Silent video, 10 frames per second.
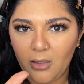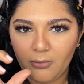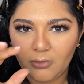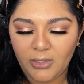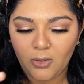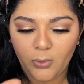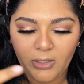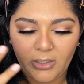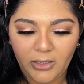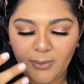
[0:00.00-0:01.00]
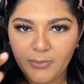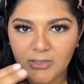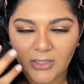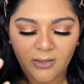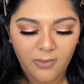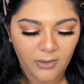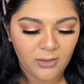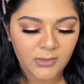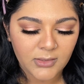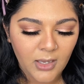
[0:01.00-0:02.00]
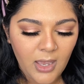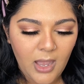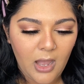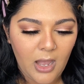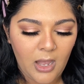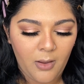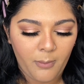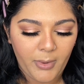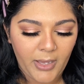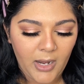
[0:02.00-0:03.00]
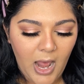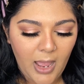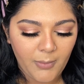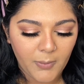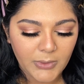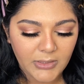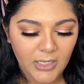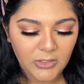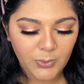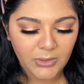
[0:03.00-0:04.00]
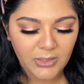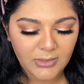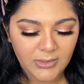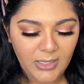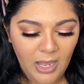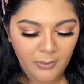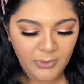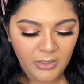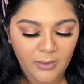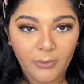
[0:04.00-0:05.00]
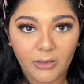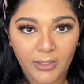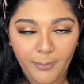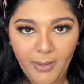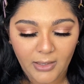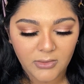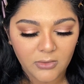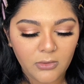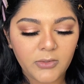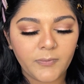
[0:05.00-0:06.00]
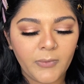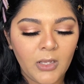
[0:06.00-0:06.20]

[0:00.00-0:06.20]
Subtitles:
liquid lipstick things, but I'm obsessed with these knobby lip pencils.